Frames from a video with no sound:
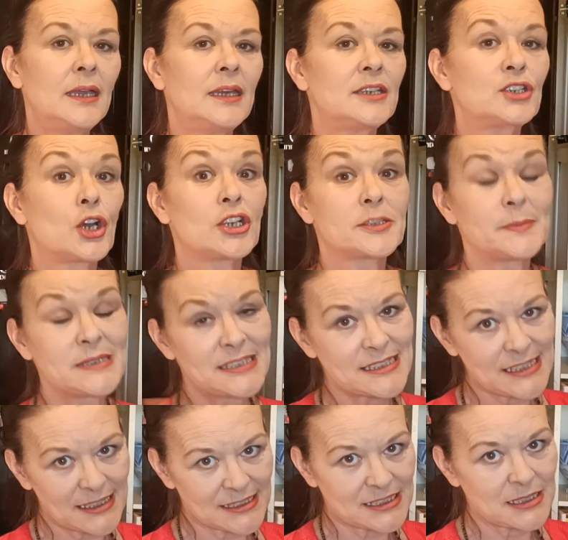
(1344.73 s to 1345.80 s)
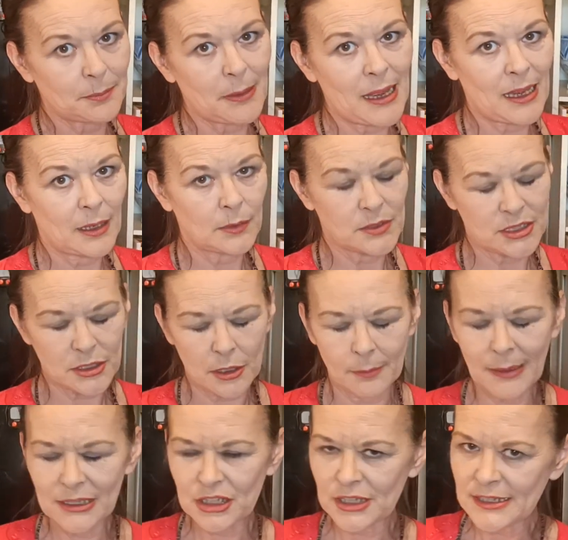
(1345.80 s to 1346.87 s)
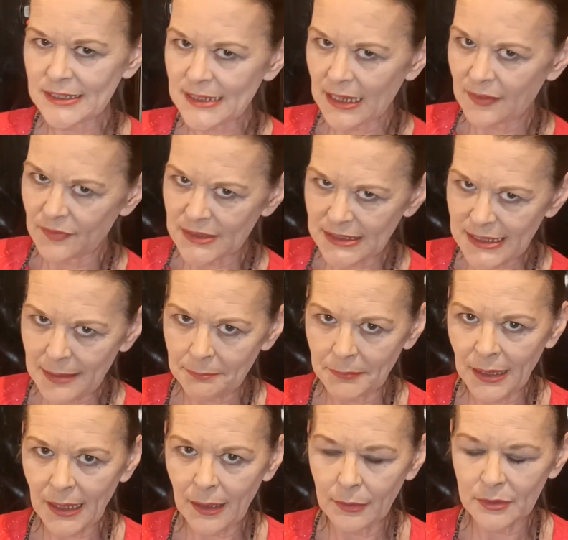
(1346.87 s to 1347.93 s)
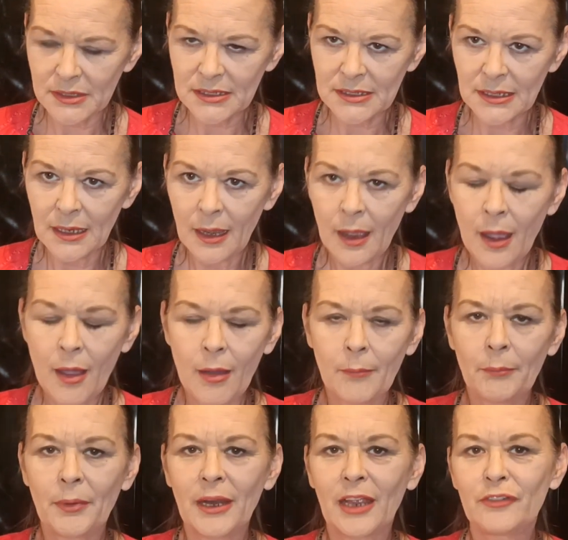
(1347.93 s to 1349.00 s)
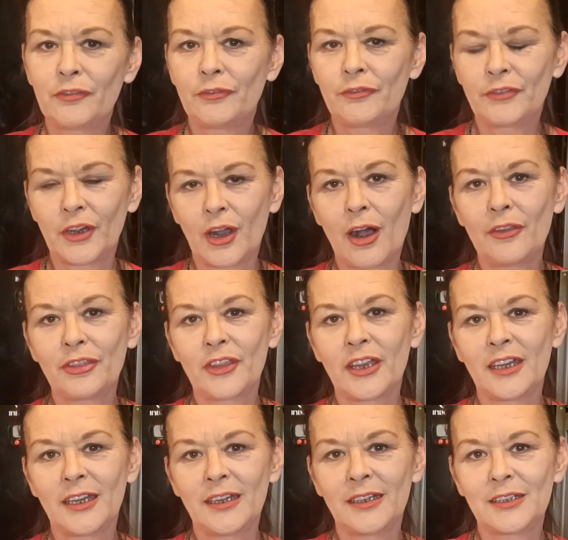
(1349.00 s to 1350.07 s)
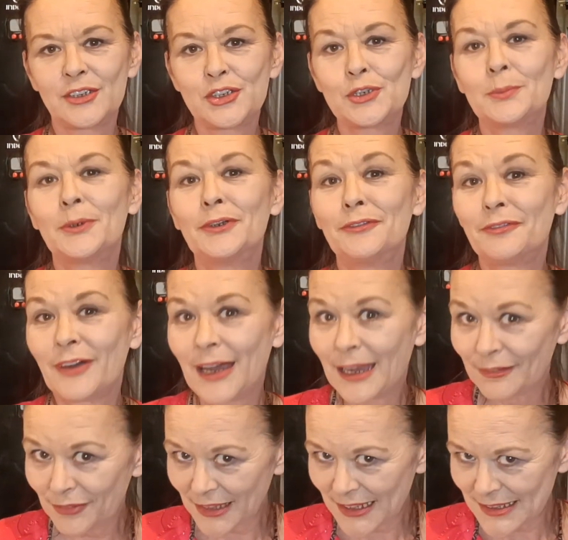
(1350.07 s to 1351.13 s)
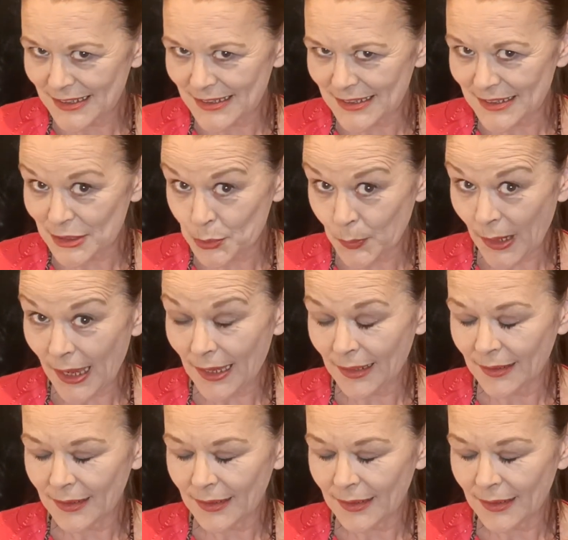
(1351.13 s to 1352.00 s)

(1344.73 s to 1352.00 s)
it cost me £60. So I'm actually saving £10. But I'd forgot the 2.5 litres as well.